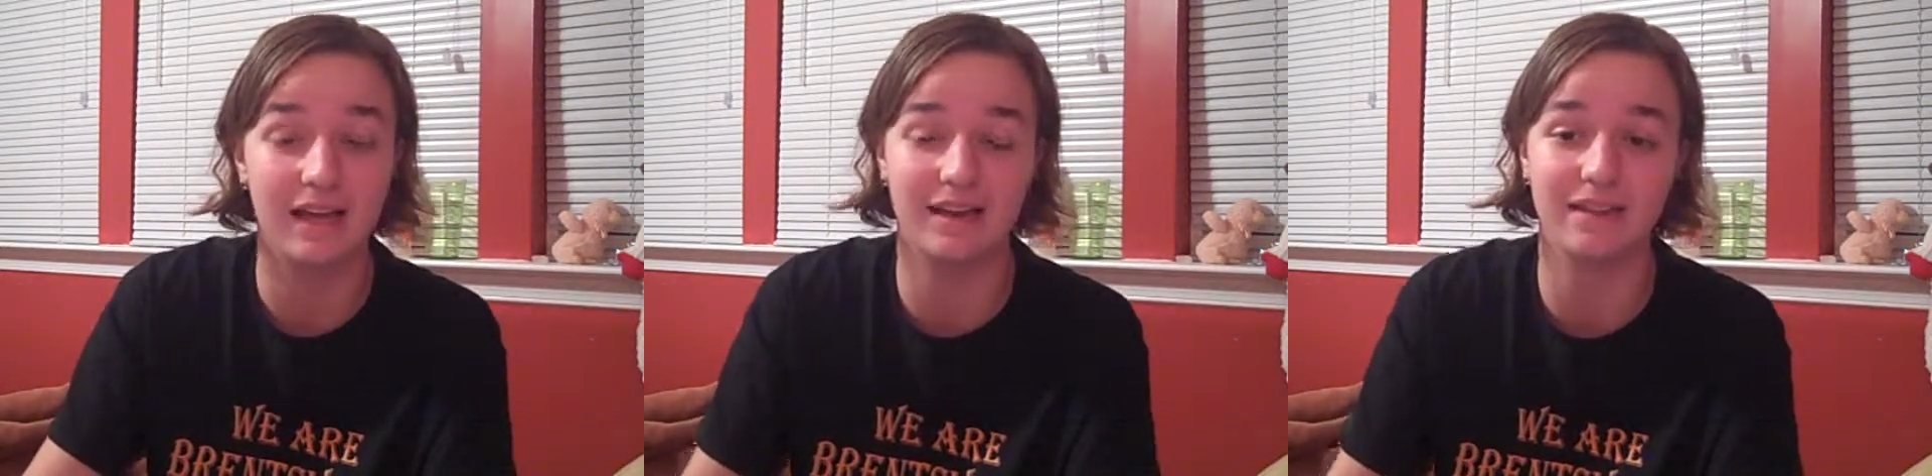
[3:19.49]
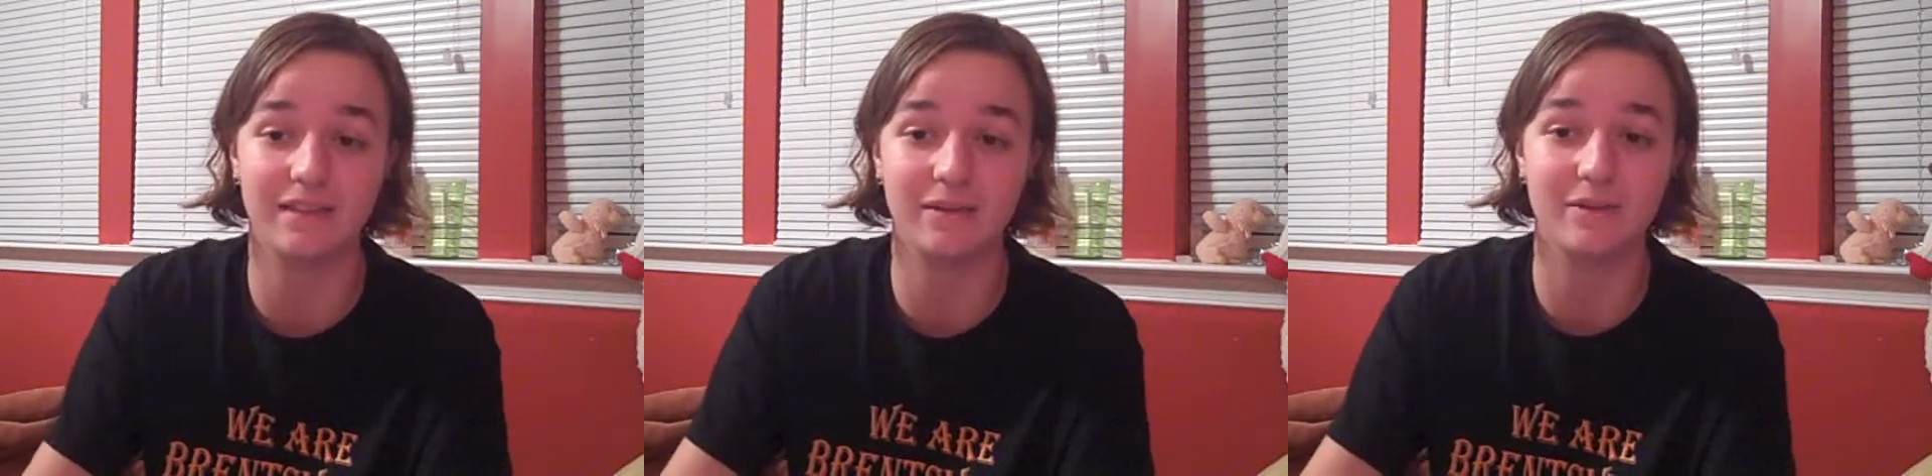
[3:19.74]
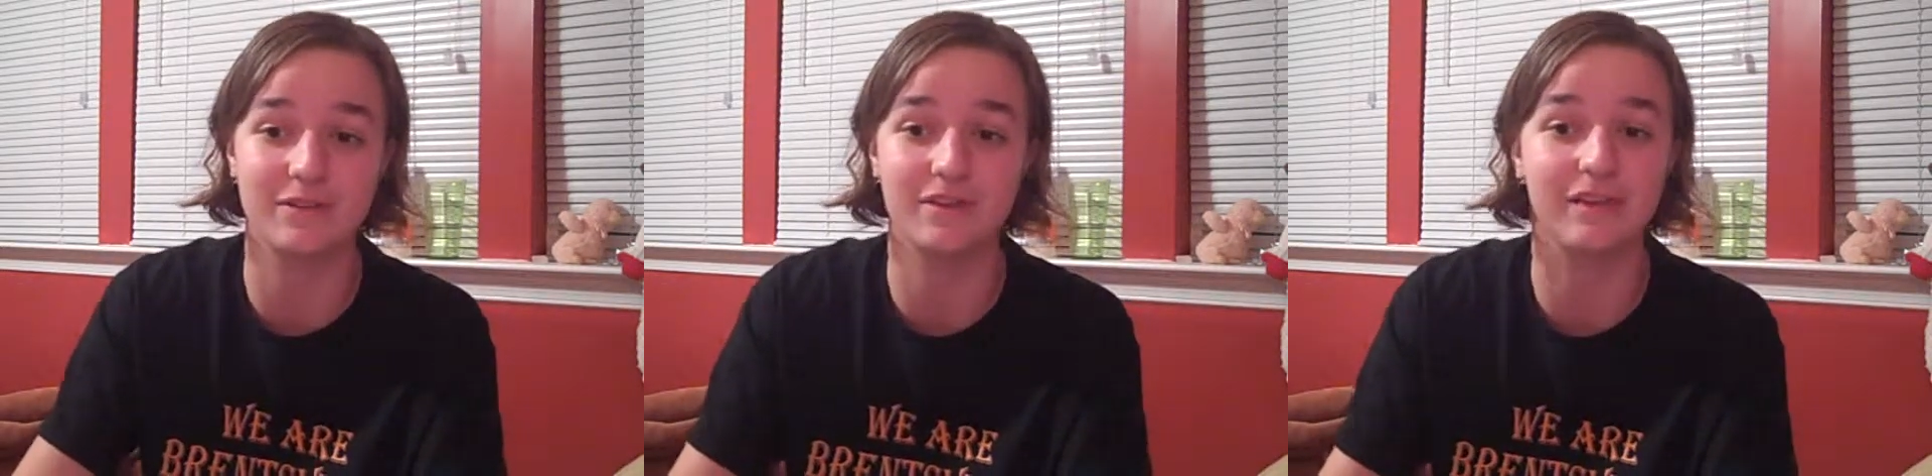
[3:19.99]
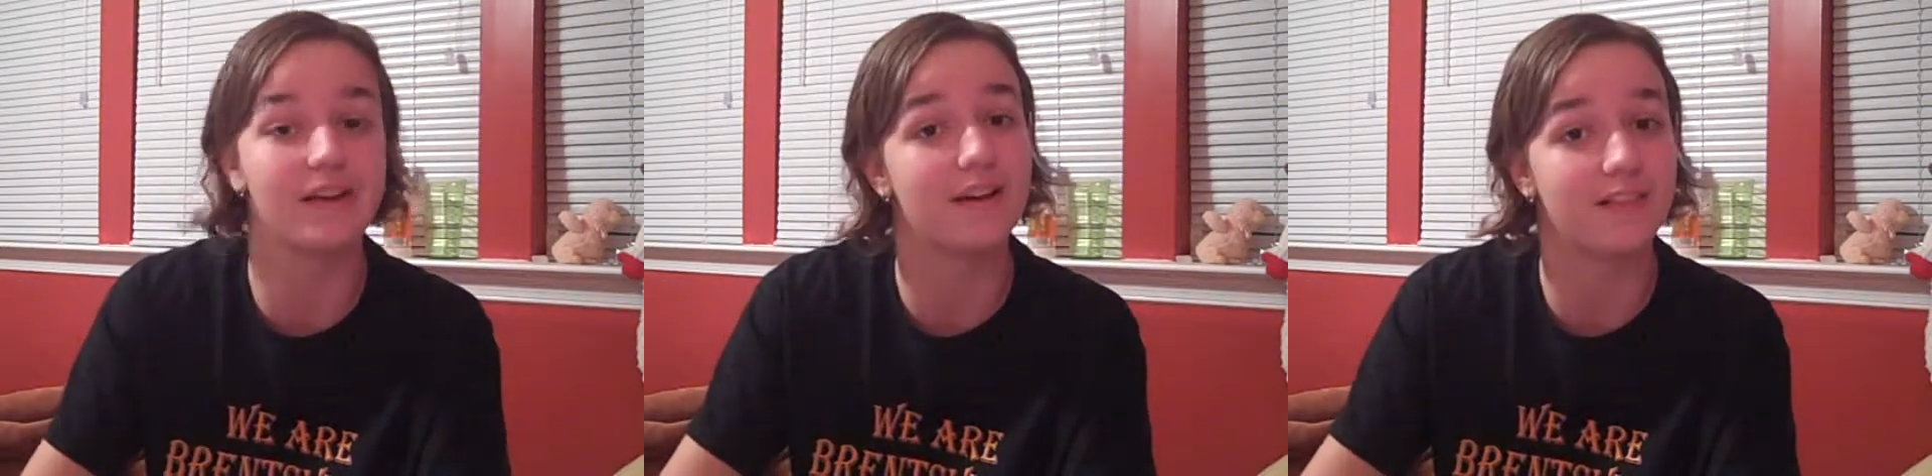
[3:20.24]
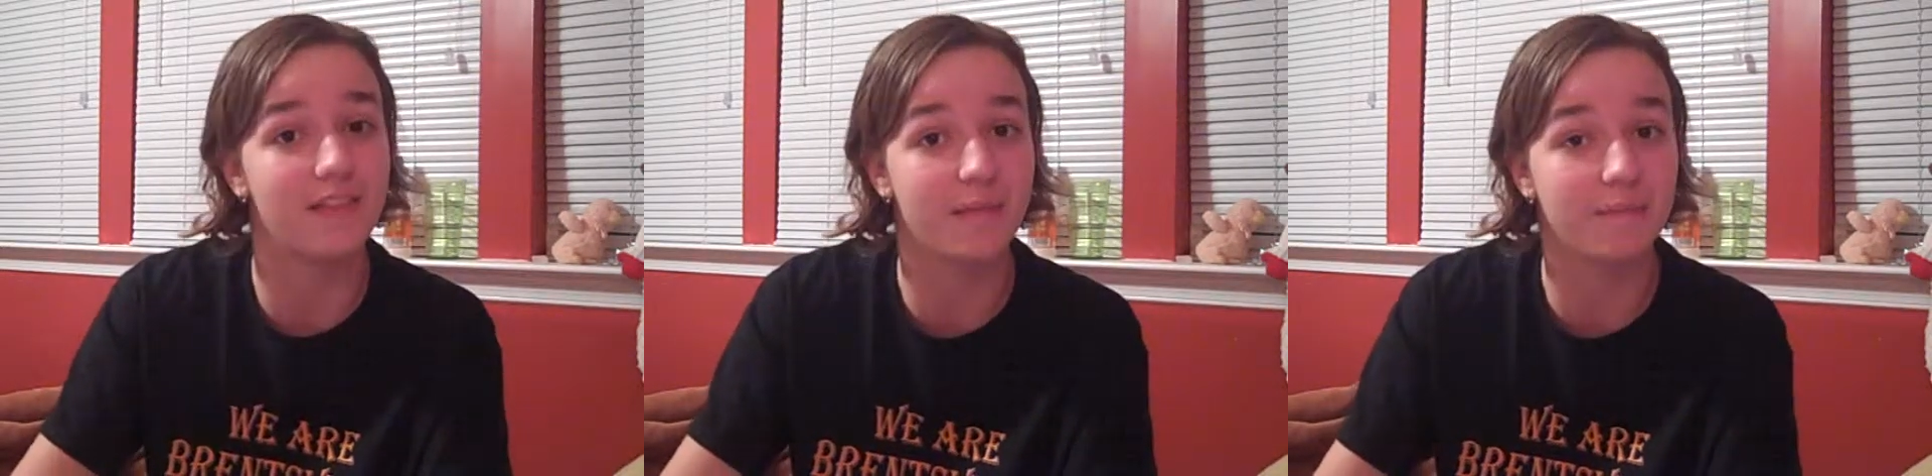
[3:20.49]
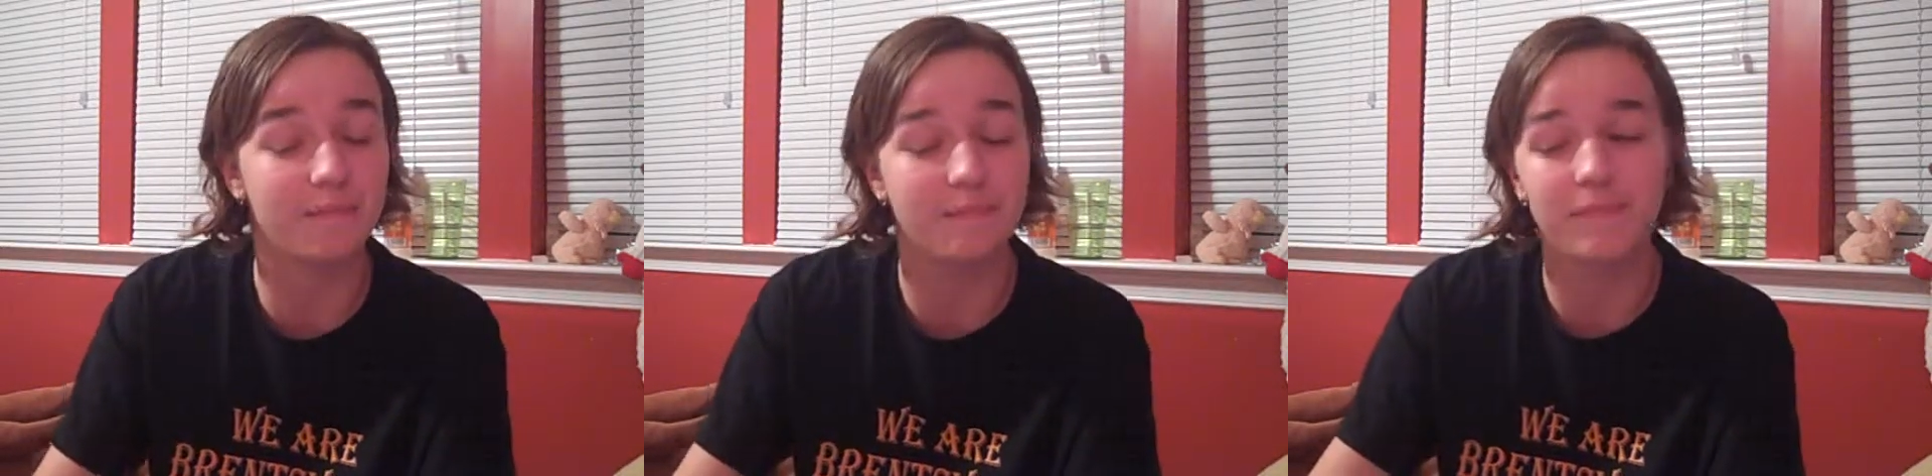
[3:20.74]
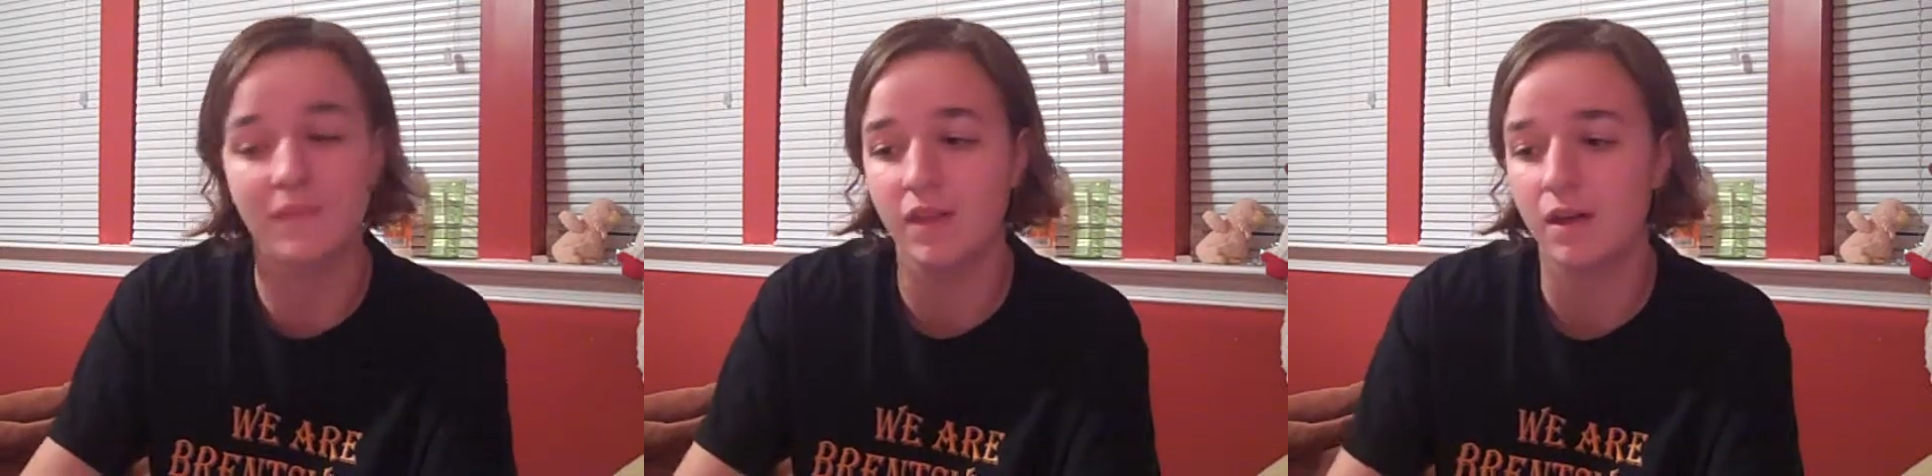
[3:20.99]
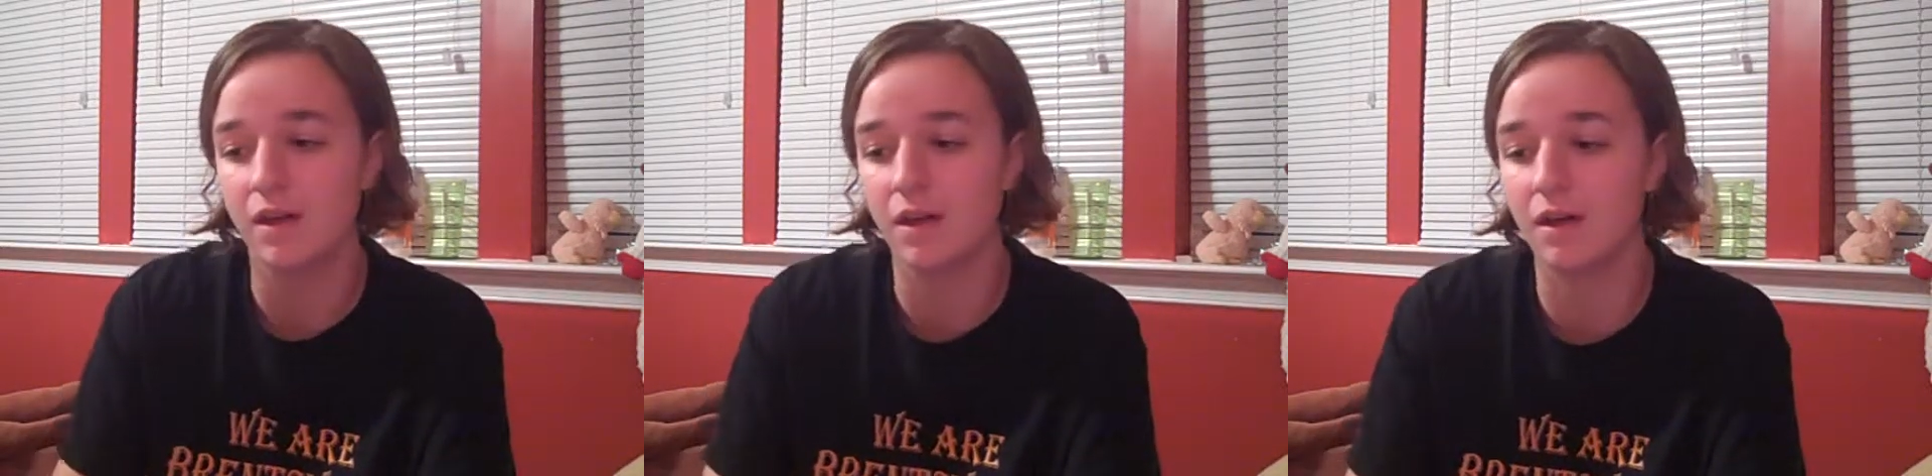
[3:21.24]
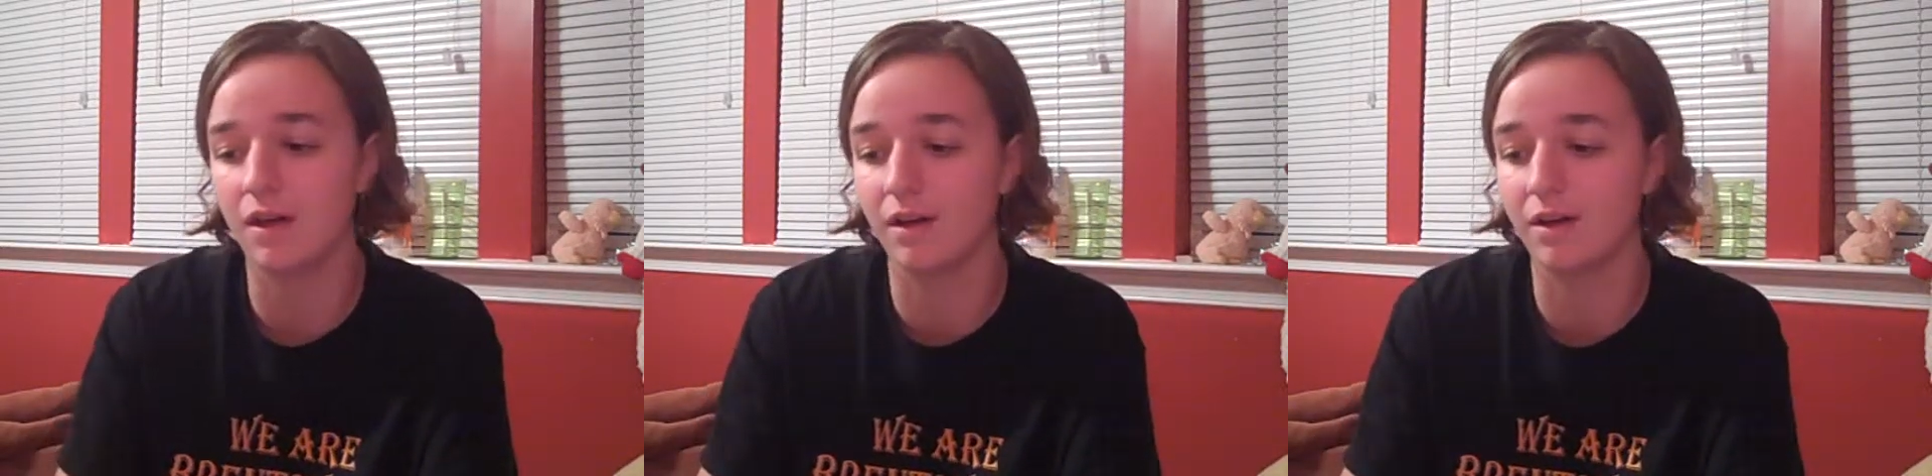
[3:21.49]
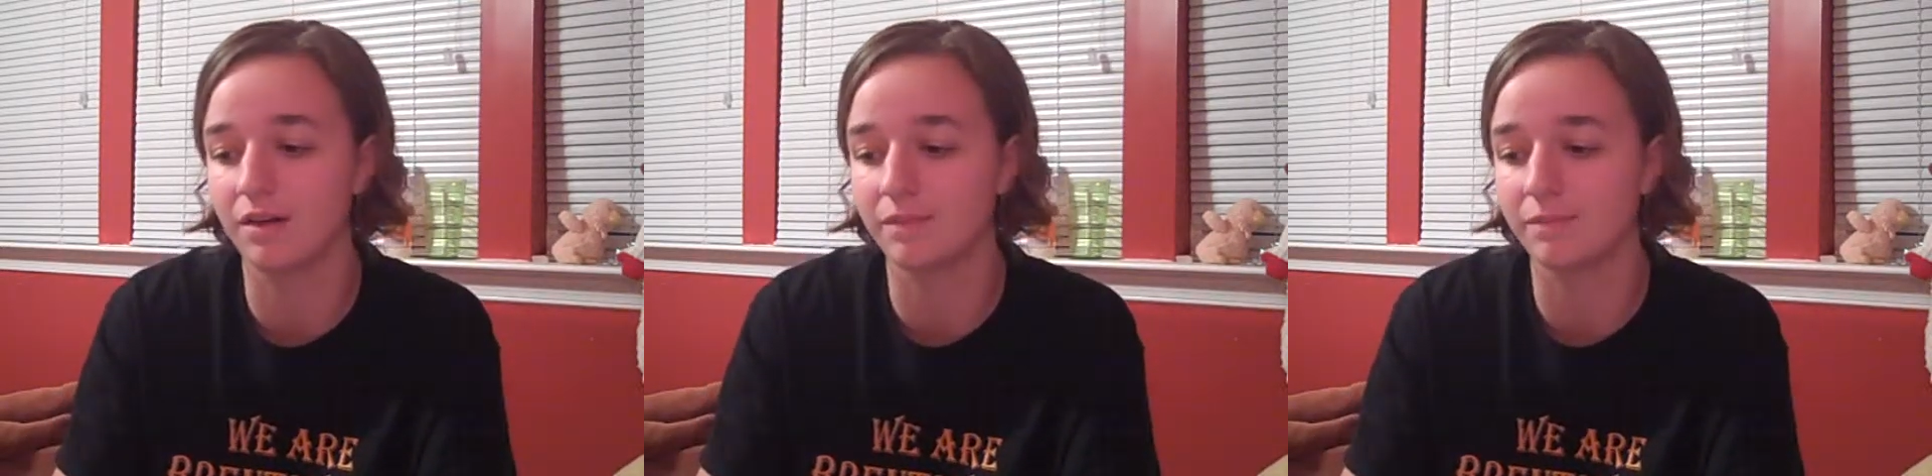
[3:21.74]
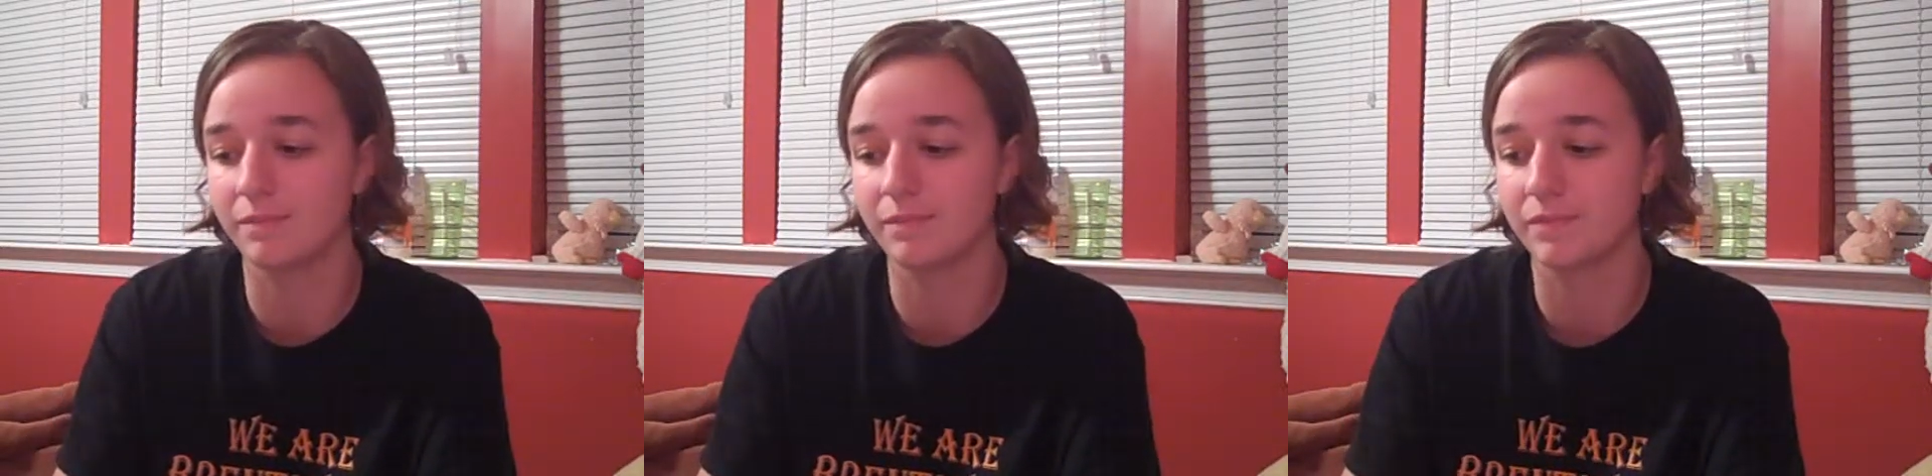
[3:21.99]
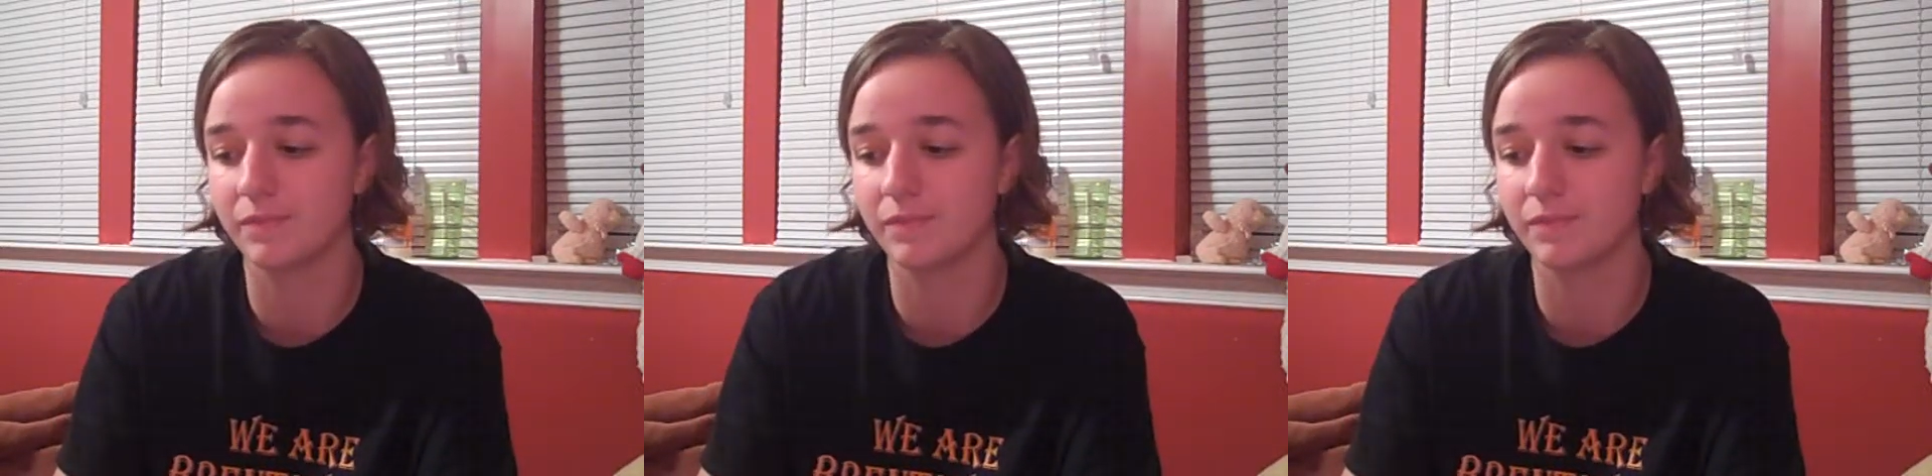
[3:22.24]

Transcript: and I think we should get on them. Um,